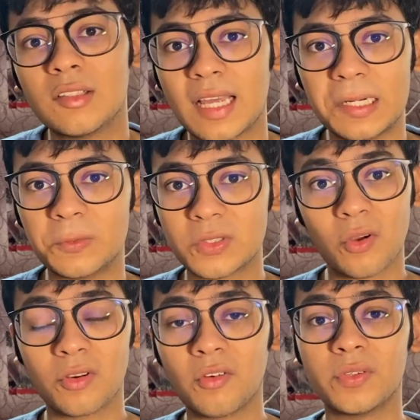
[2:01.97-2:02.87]
that was
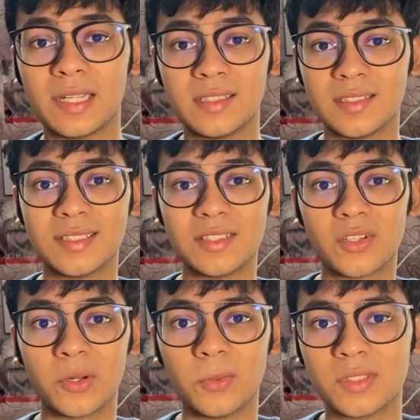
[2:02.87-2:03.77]
on offer at these
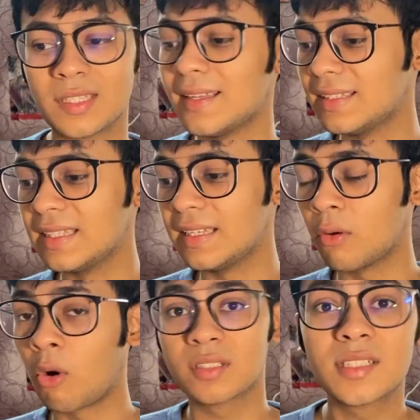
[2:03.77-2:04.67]
institutes, the
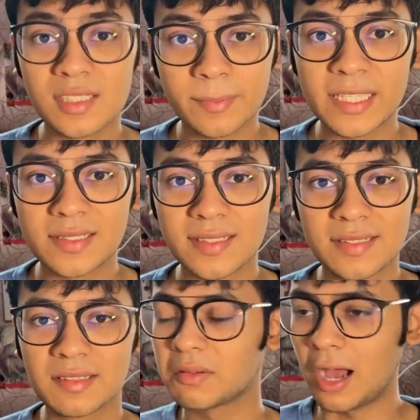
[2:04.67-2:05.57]
hostel
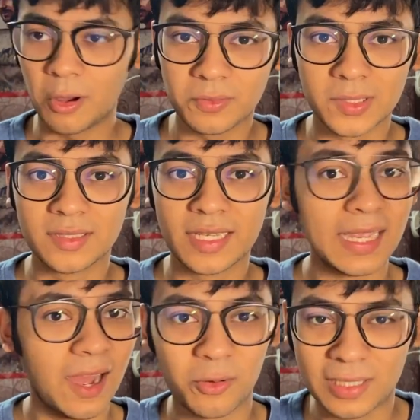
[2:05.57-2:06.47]
spaces, how were they,
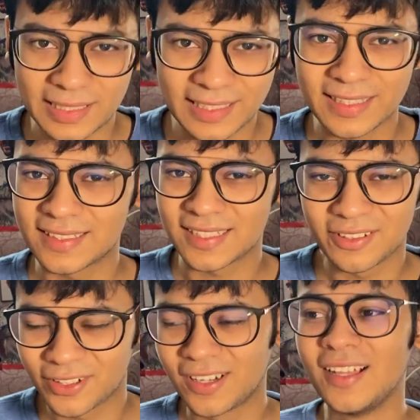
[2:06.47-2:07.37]
how clean,
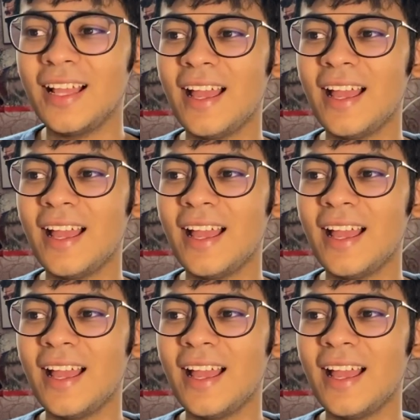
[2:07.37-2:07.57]
etc.